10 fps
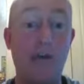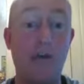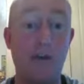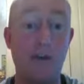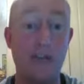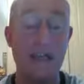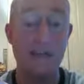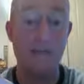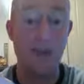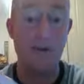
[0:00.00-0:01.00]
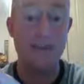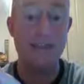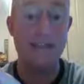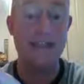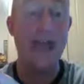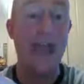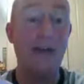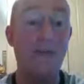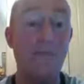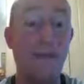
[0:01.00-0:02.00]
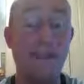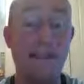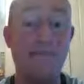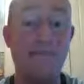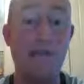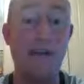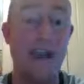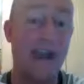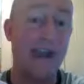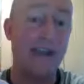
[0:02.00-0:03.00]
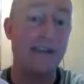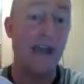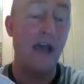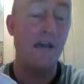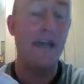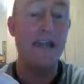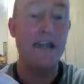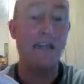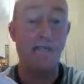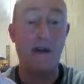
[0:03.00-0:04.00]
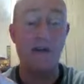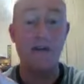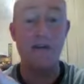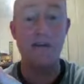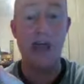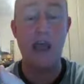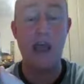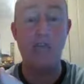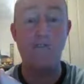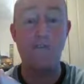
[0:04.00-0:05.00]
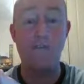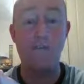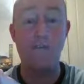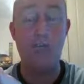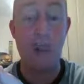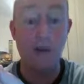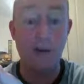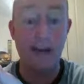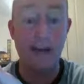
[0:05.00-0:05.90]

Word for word: out of body experiences, how to meet their spirit guides, the Native American um, power